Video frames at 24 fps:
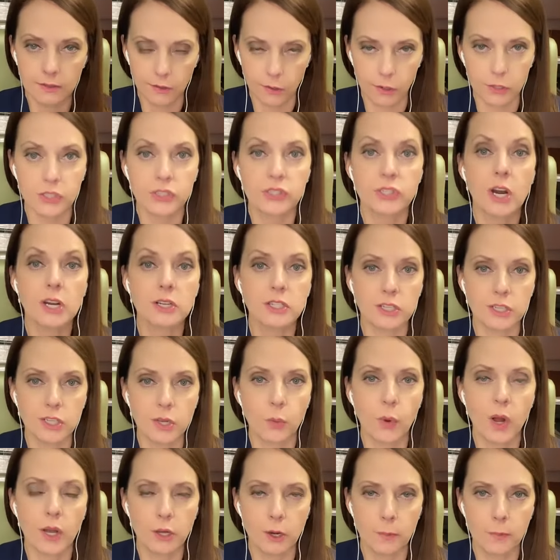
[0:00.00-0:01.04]
or start to
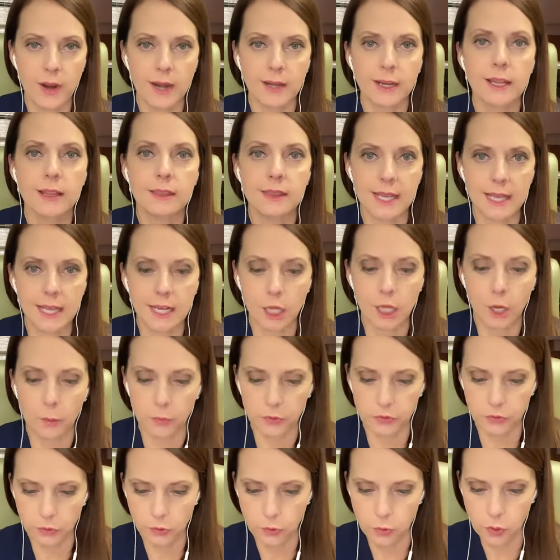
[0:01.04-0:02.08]
do while you're pregnant that can help
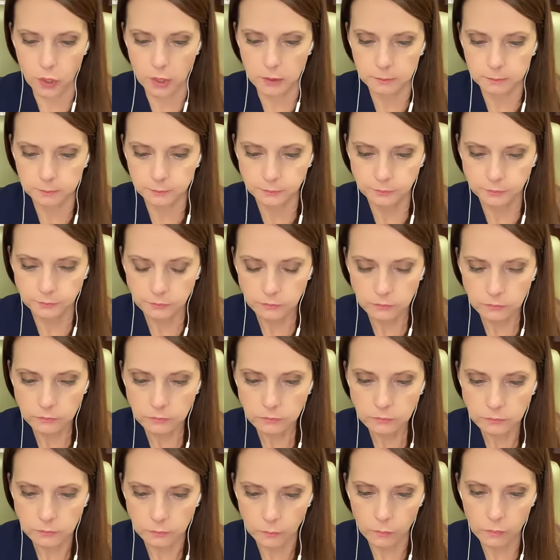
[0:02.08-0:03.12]
with your core.
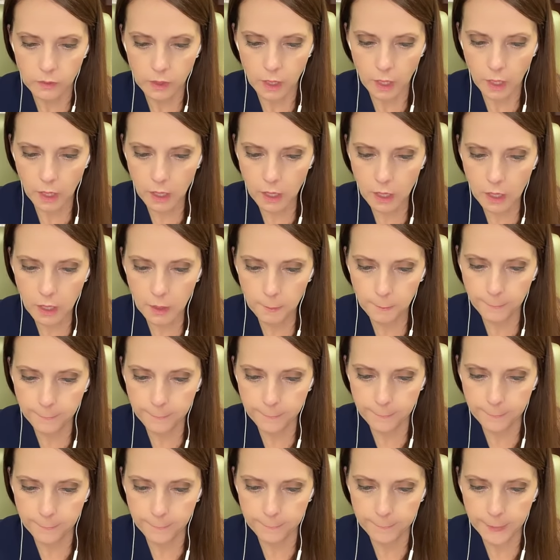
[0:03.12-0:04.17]

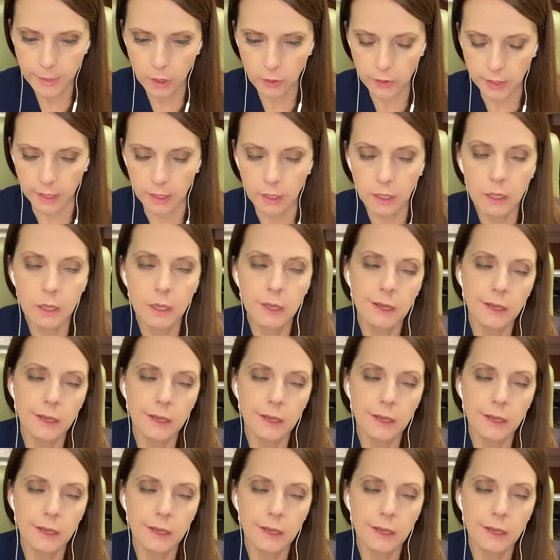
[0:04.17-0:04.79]
Okay.